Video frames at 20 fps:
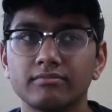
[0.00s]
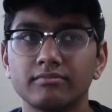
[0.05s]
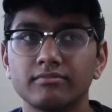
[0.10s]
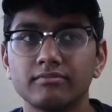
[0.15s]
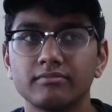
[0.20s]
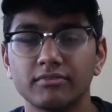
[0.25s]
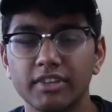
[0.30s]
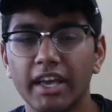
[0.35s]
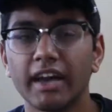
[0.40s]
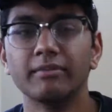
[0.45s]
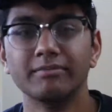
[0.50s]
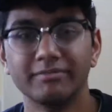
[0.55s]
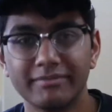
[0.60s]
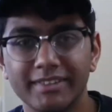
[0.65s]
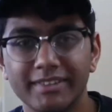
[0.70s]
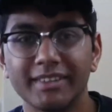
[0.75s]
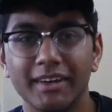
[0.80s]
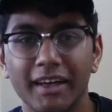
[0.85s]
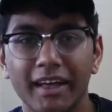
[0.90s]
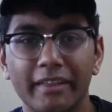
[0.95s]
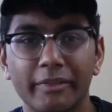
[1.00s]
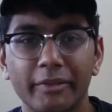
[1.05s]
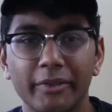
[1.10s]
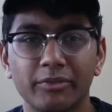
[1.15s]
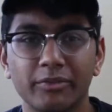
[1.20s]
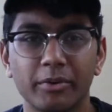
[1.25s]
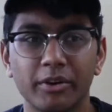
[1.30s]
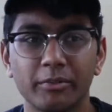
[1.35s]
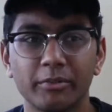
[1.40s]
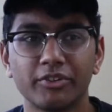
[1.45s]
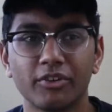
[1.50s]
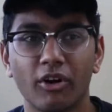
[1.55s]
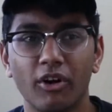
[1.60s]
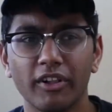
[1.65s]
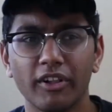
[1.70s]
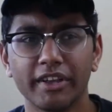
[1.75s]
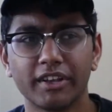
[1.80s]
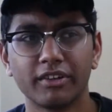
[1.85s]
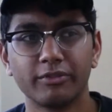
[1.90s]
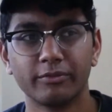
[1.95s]
Yeah, that's pretty much all
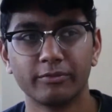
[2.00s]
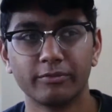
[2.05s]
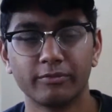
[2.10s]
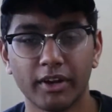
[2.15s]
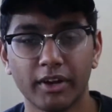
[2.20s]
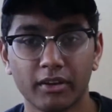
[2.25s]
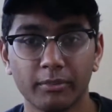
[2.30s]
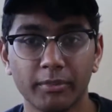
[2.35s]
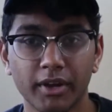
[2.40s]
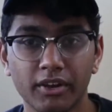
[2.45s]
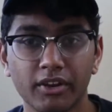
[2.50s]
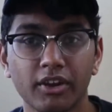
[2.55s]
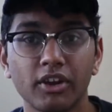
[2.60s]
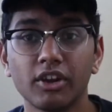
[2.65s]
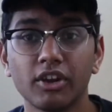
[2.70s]
I can recommend.